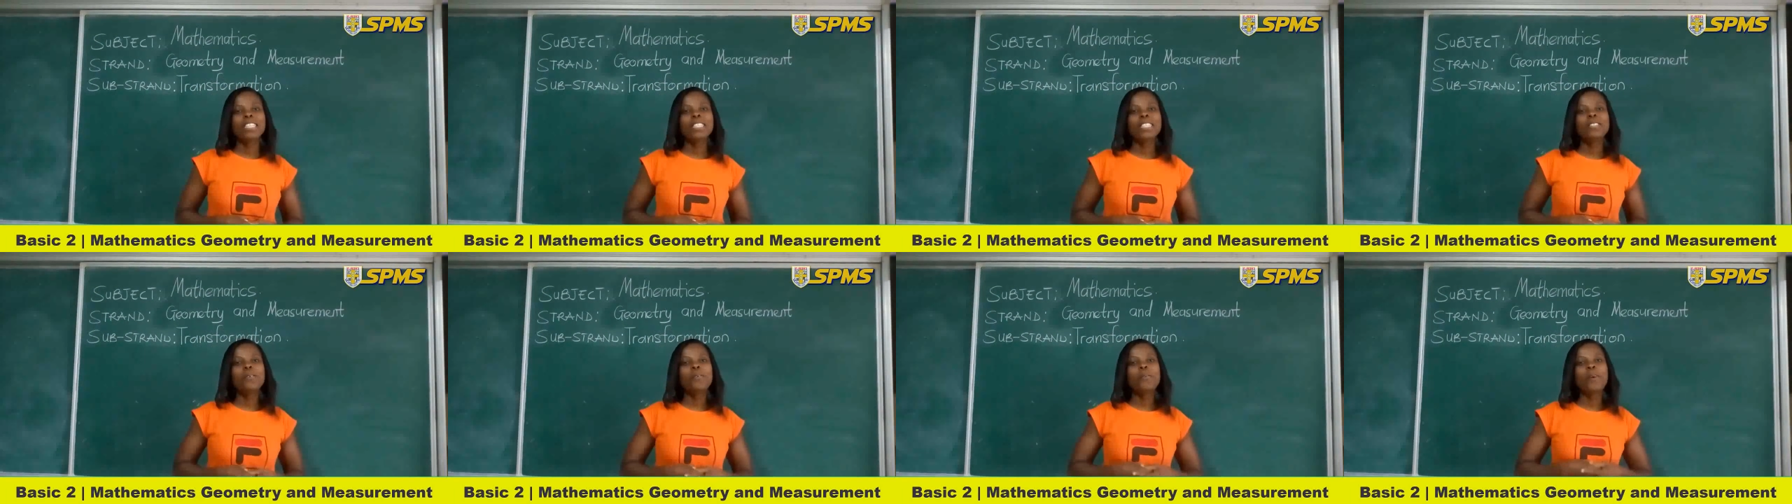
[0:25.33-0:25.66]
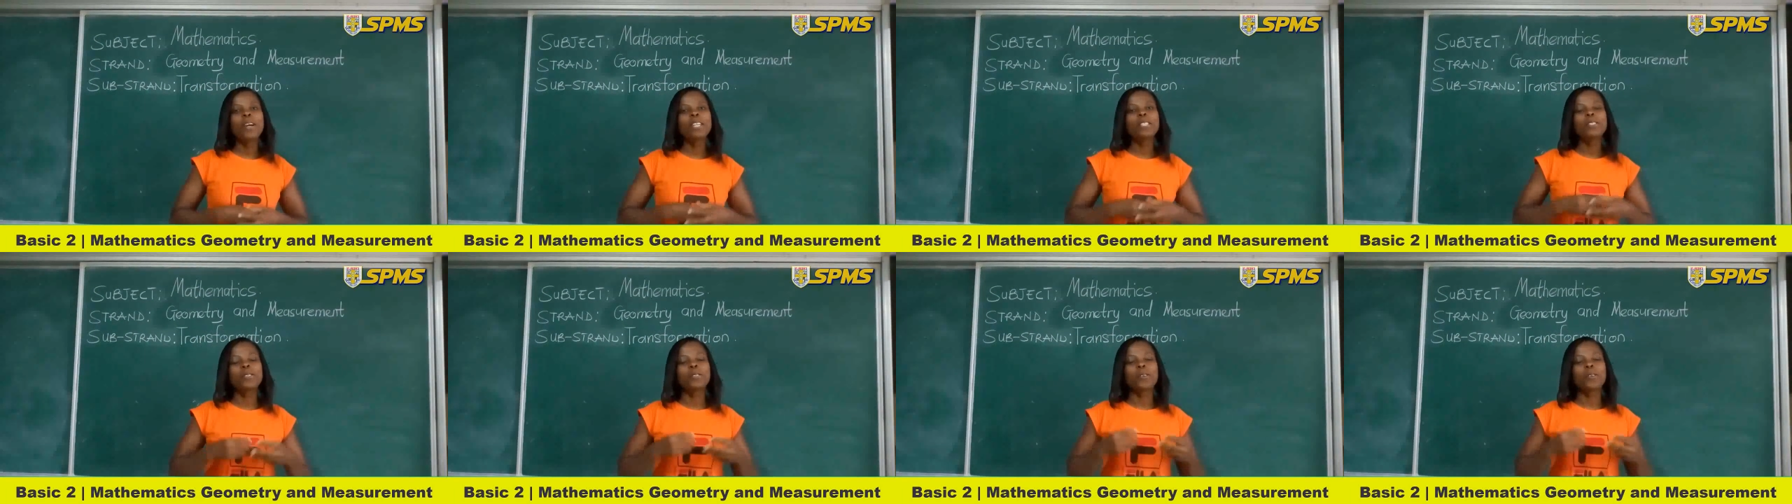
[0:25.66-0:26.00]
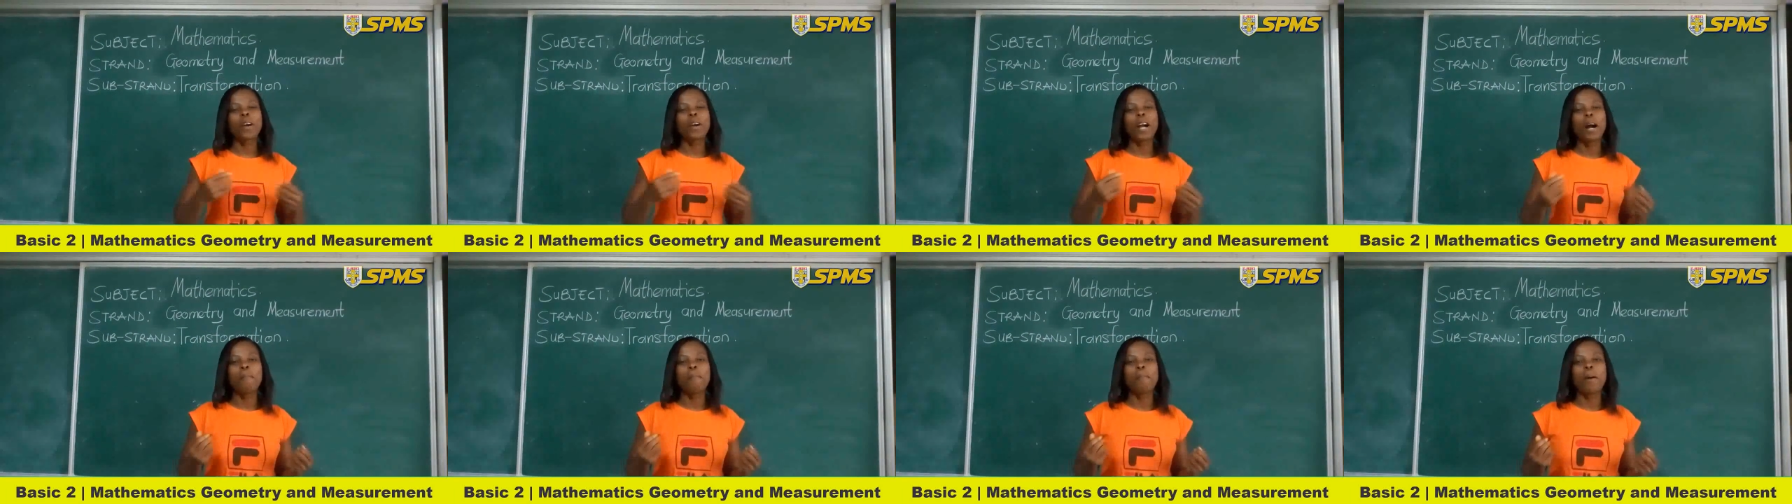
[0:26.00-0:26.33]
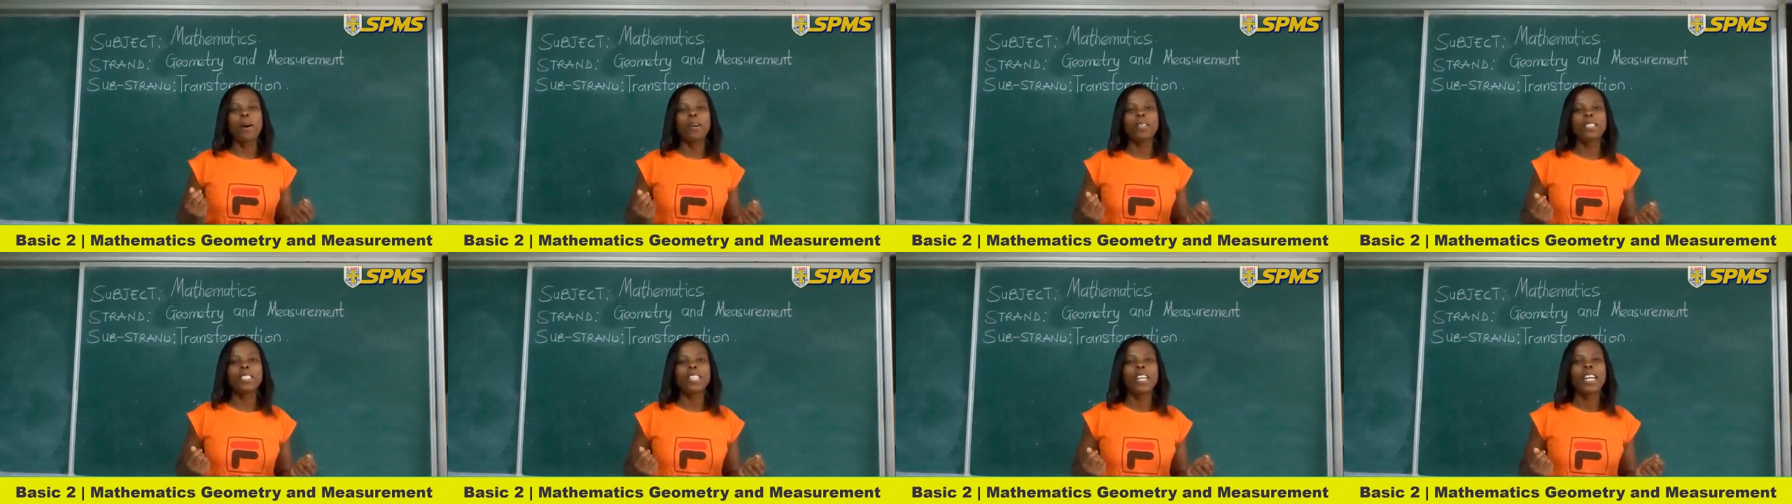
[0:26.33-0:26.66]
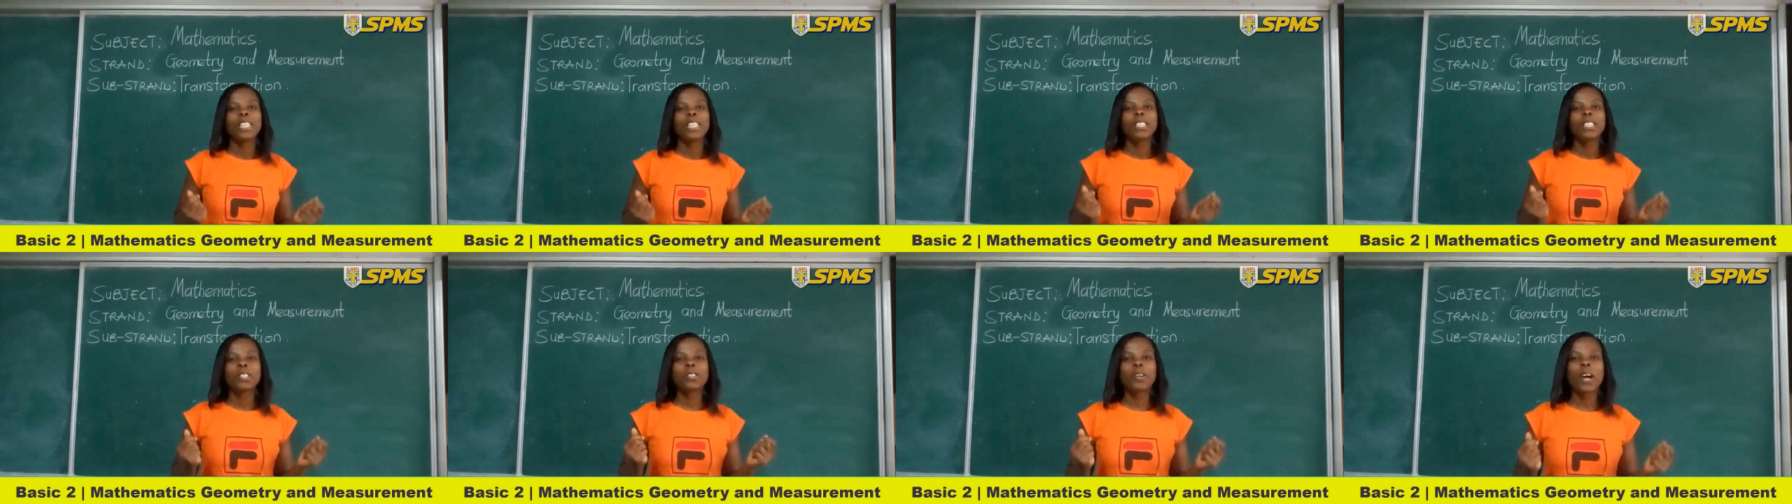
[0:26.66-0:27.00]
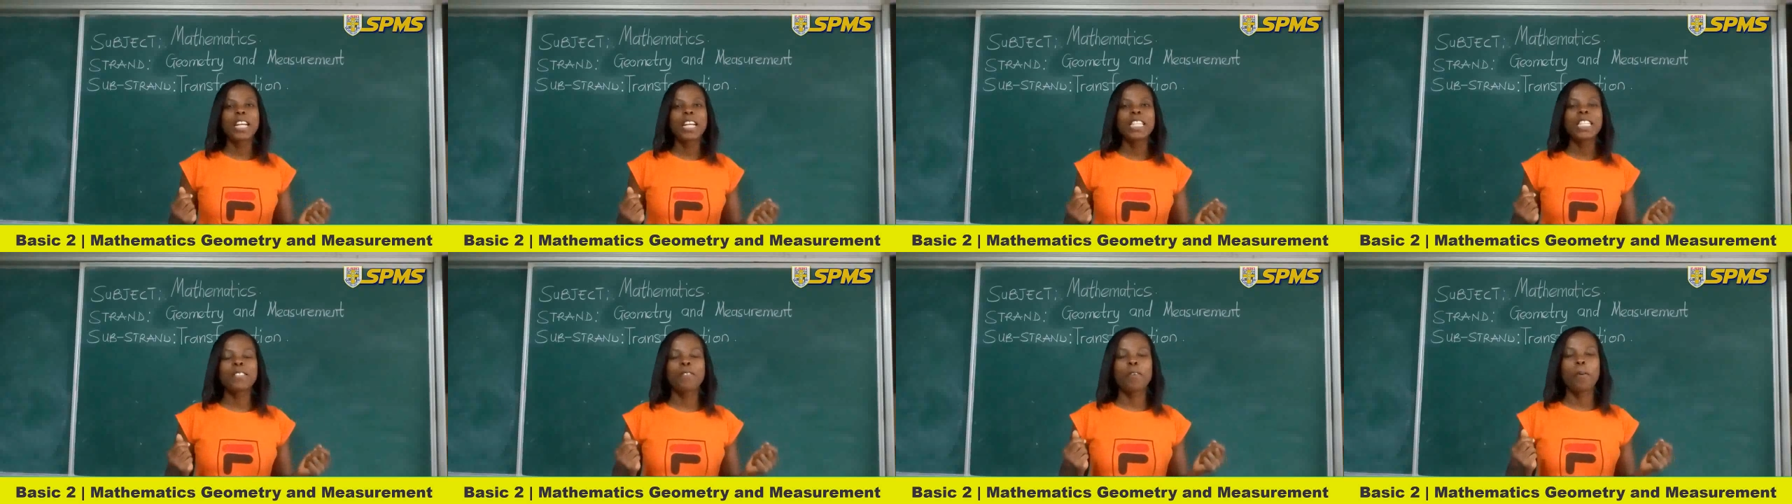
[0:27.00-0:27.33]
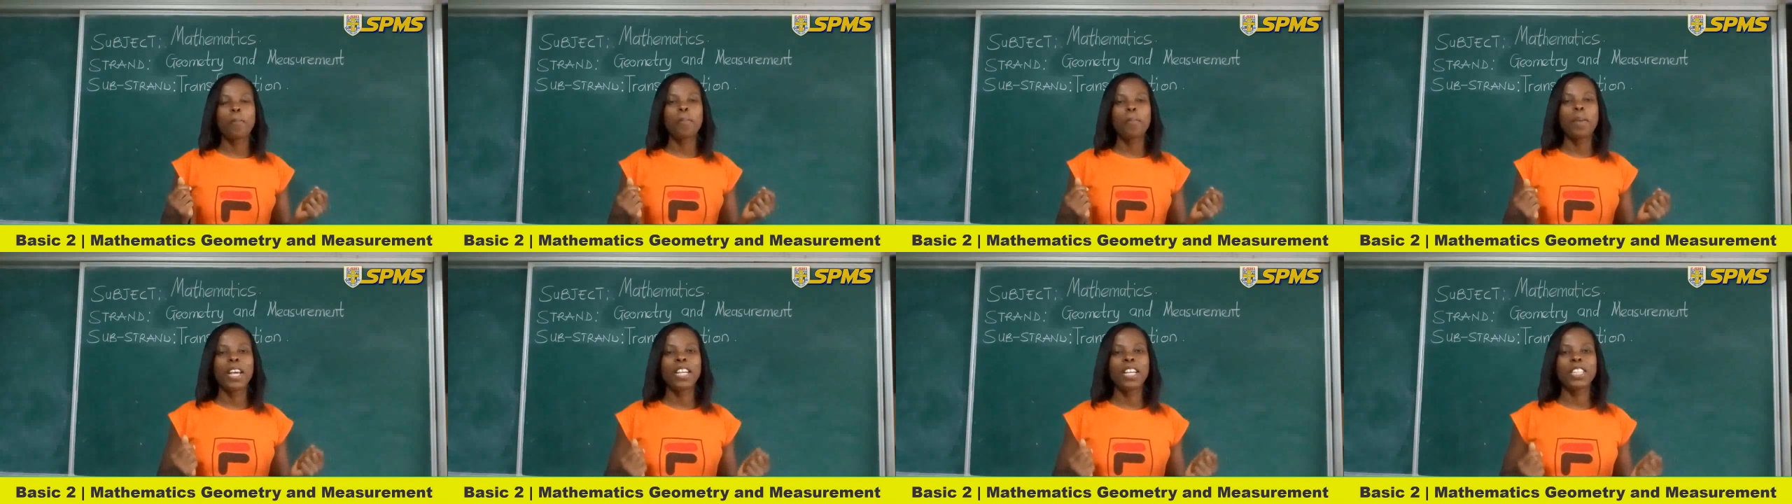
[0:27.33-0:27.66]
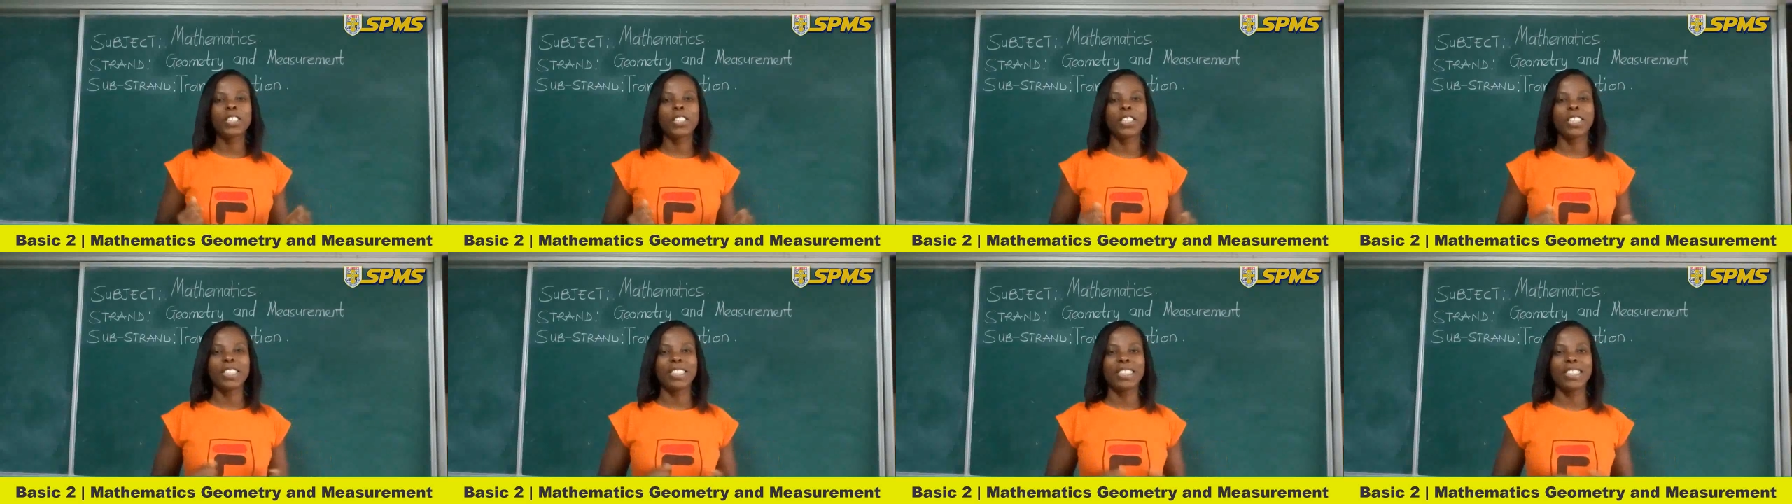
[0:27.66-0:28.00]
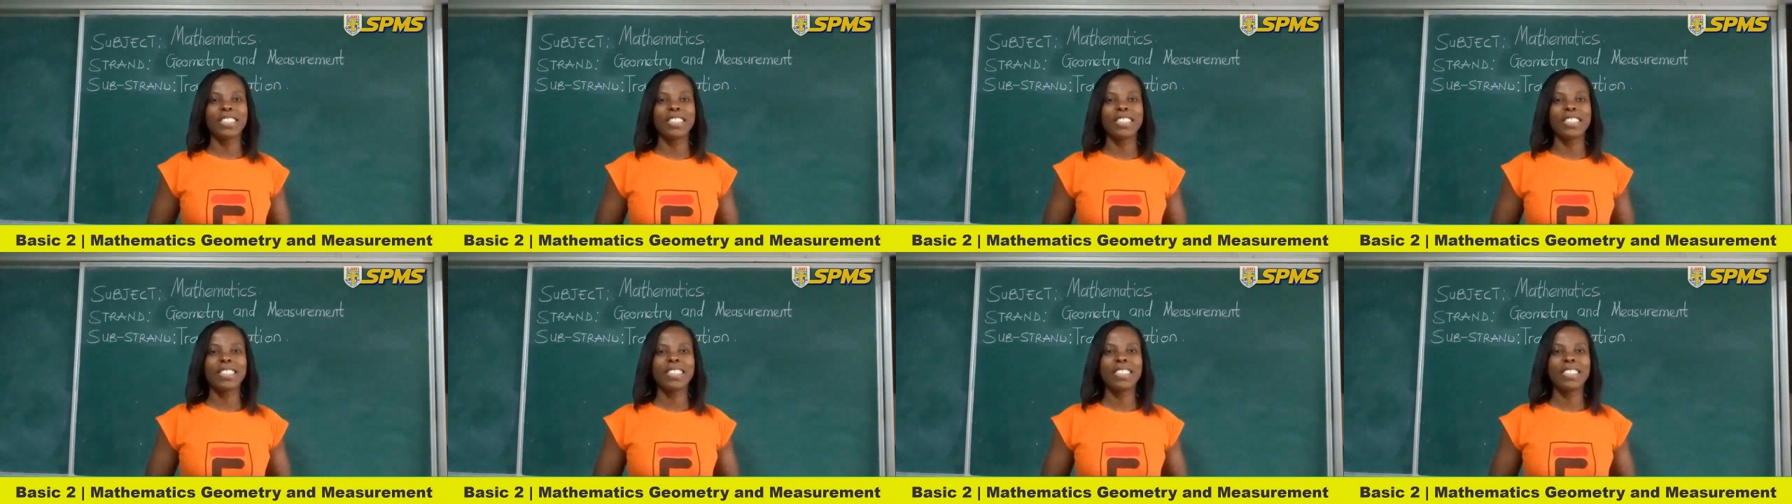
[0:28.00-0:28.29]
still going to talk about transformation.